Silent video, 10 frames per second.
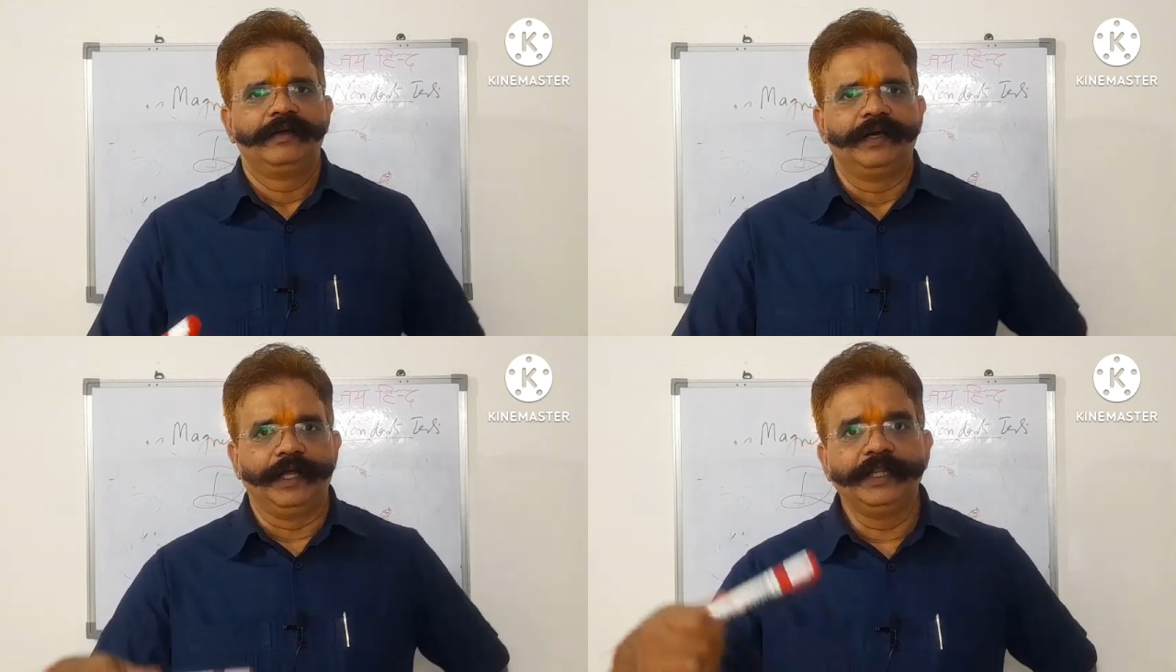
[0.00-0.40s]

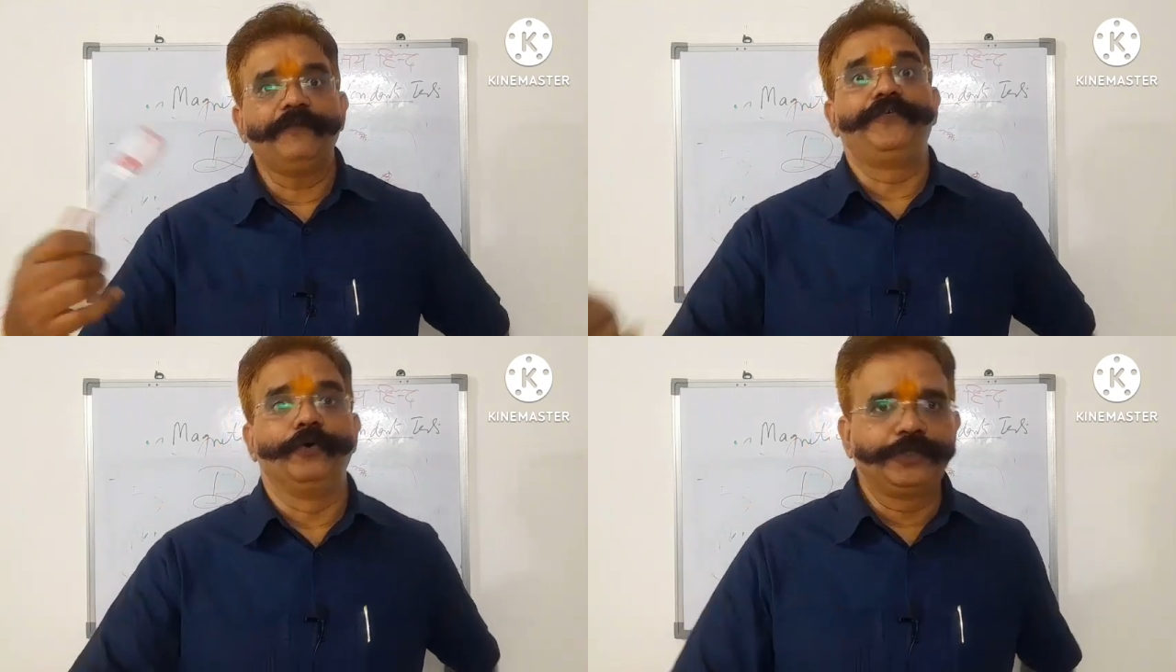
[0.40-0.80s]
in
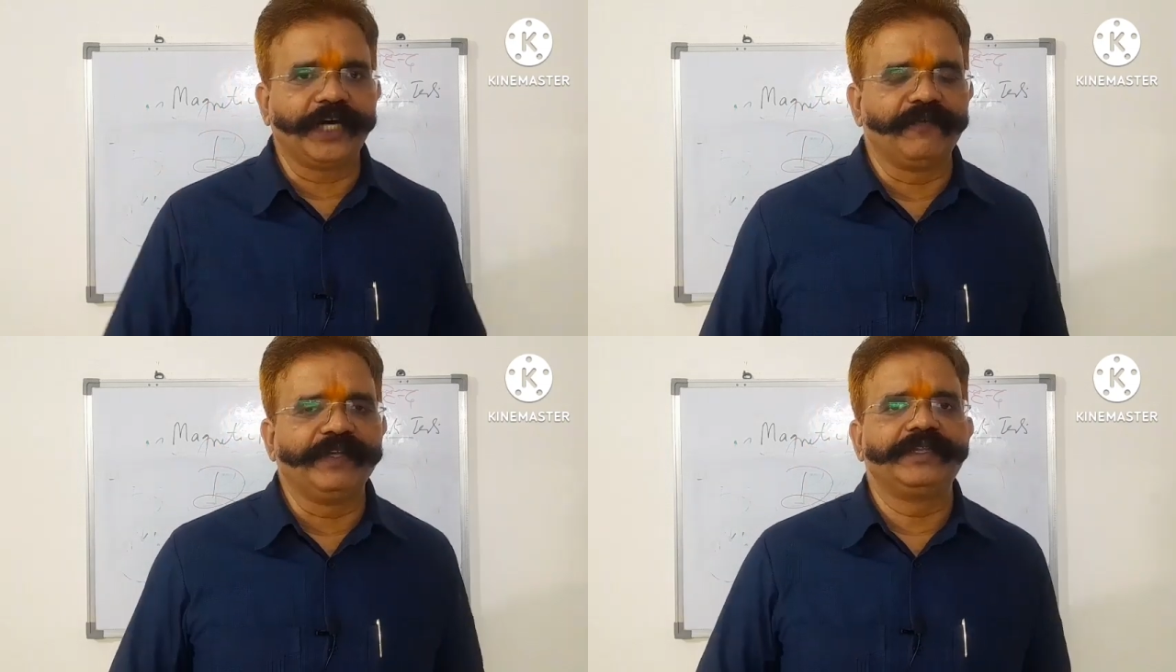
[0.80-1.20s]
the
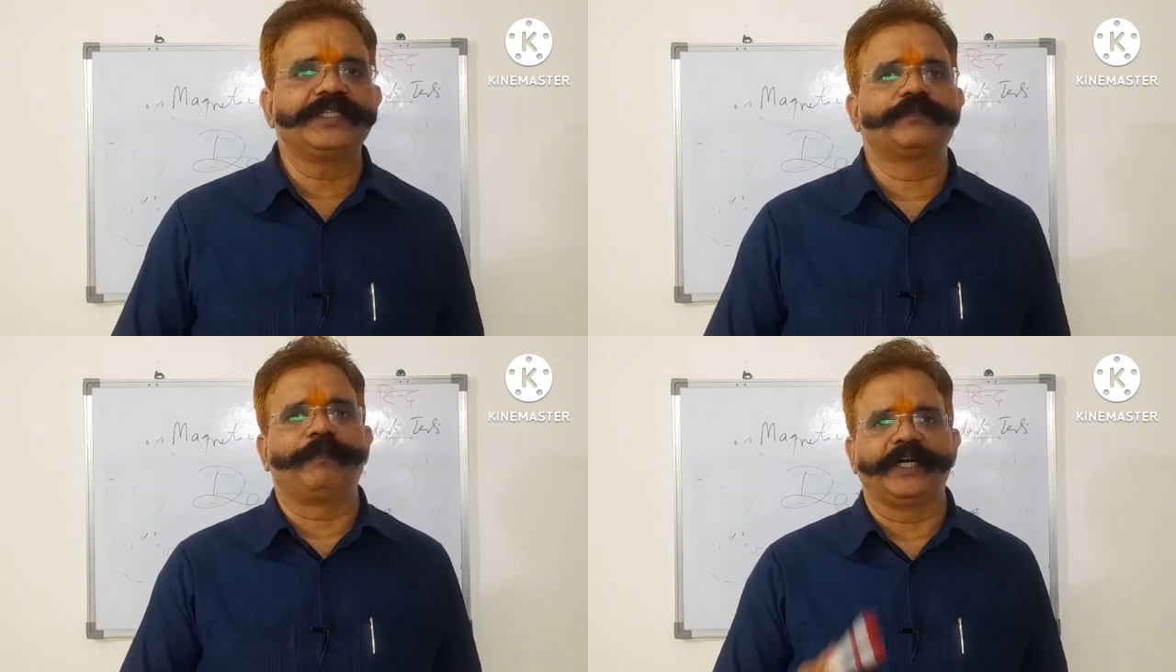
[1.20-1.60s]
future with
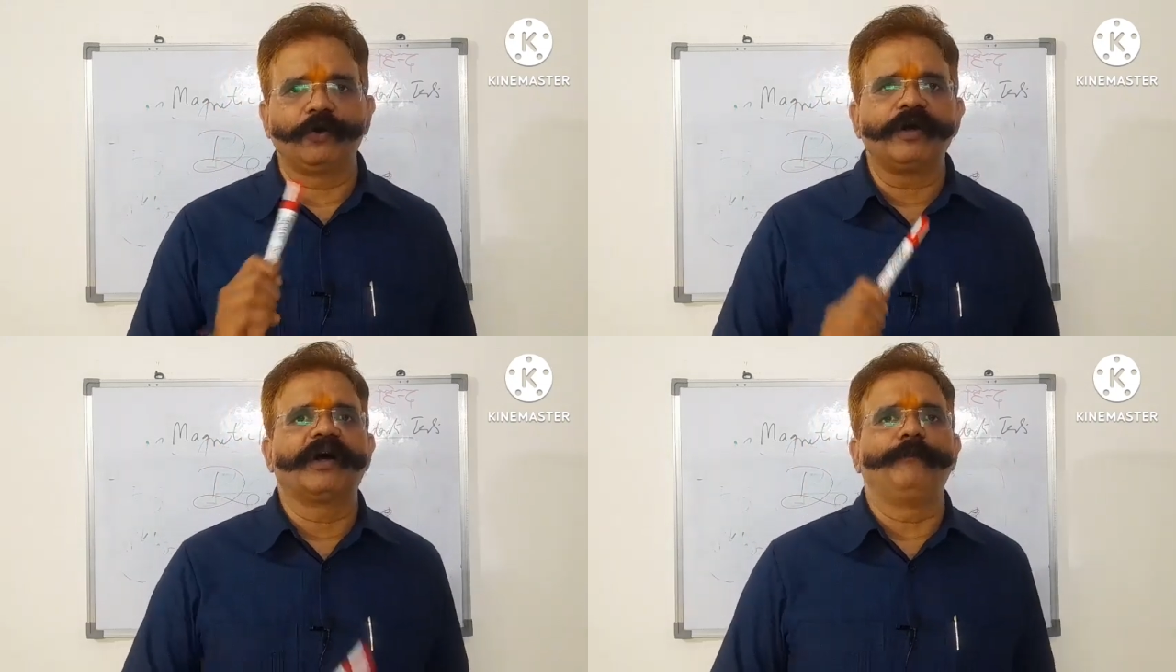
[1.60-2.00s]
this
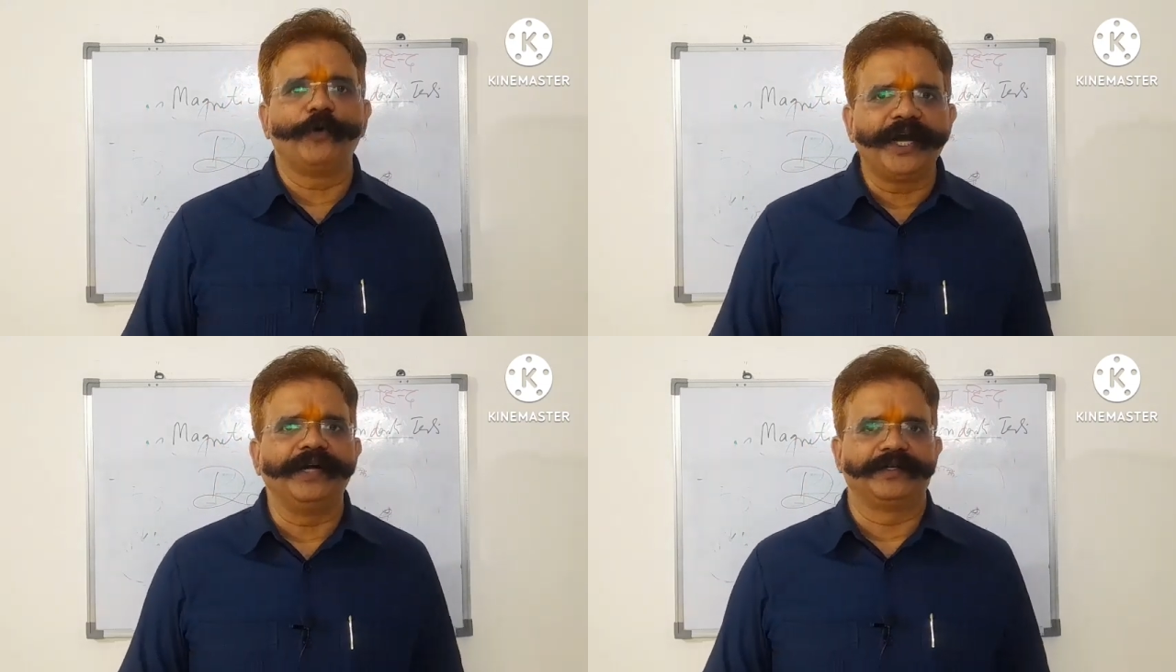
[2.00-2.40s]
particular
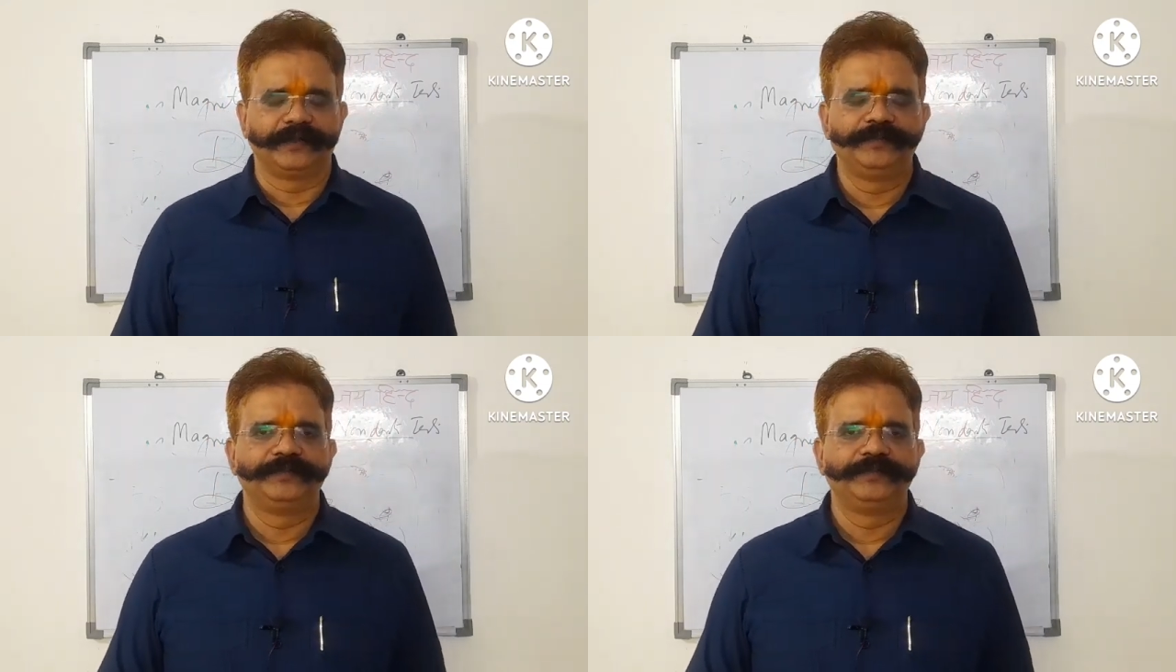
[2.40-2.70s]
component.